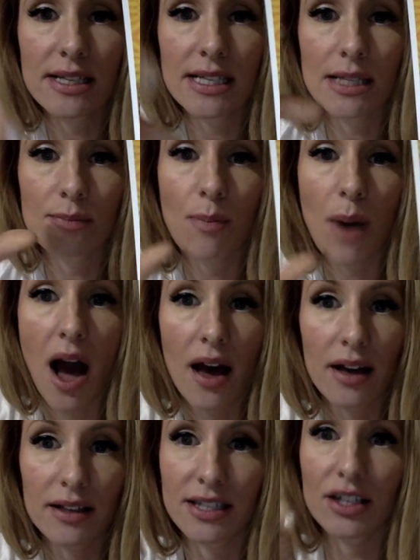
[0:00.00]
to spot,
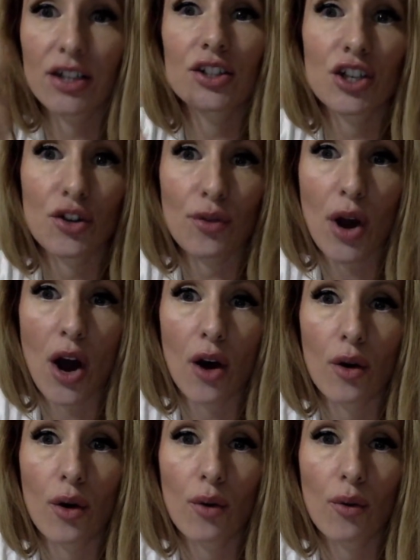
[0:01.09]
to, to
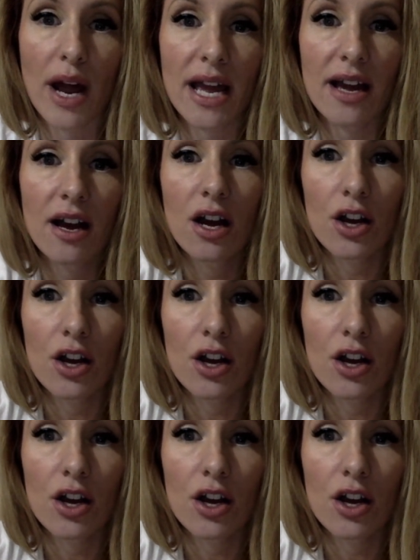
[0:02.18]
grow, right?